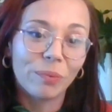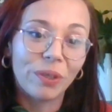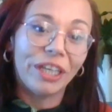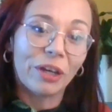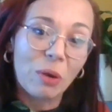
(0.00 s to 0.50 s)

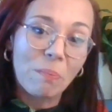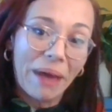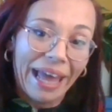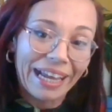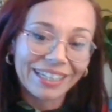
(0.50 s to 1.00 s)
Will you come
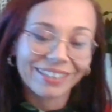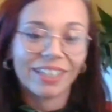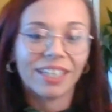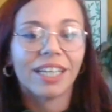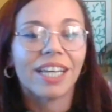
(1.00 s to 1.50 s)
back?
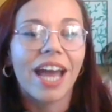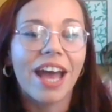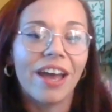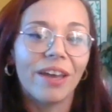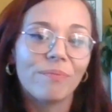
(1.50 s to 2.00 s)

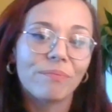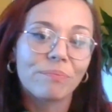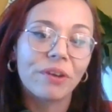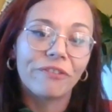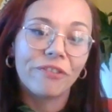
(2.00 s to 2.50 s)

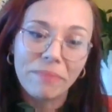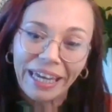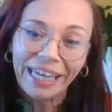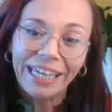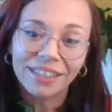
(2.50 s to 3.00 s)
But for
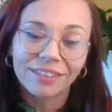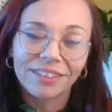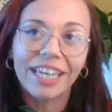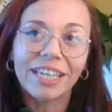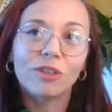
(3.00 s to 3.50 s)
me,
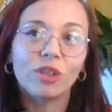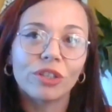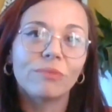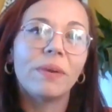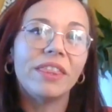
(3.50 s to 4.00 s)
it's
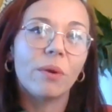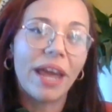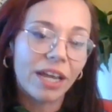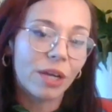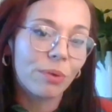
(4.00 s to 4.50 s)
just been the
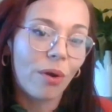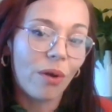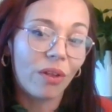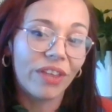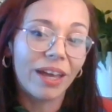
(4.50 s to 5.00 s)
wake-up
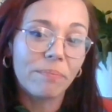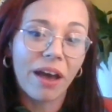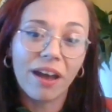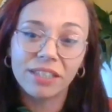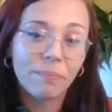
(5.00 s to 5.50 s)
call that
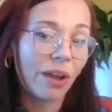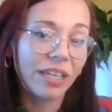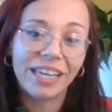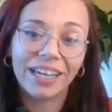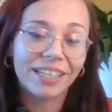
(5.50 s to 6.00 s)
party
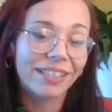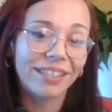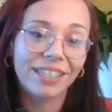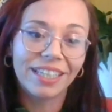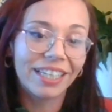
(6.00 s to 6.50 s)
politics